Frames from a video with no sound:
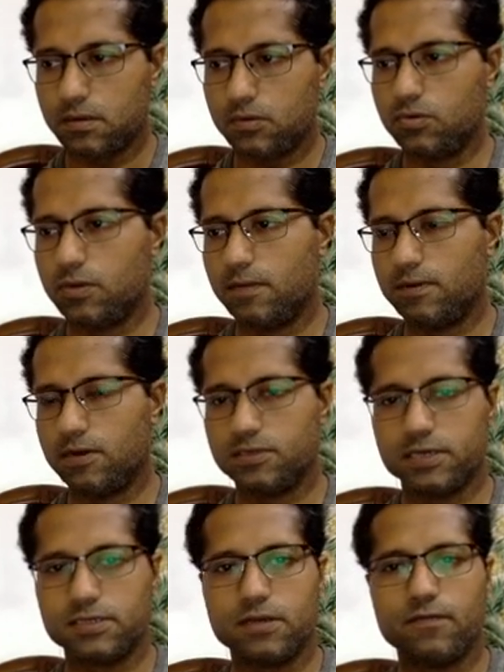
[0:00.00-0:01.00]
Two numbers
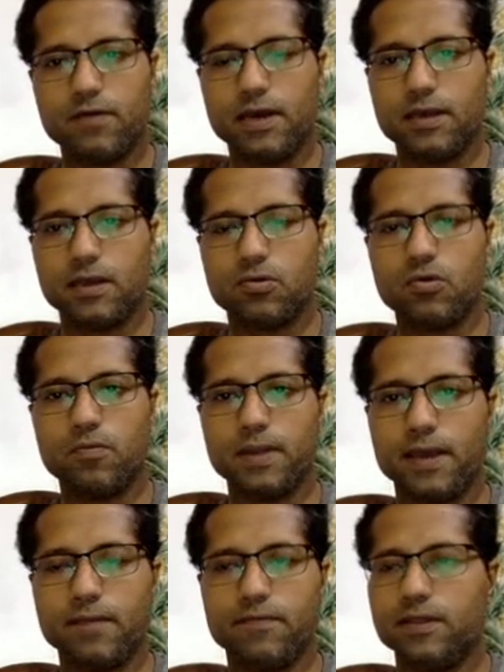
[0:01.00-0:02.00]
x and y are
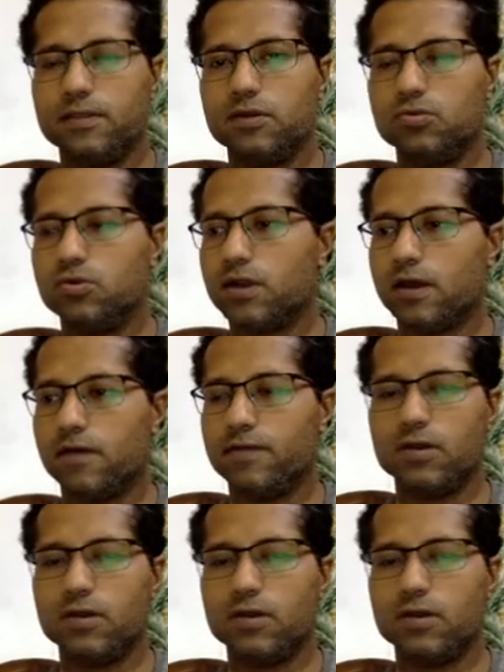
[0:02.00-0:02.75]
co-prime when they do not have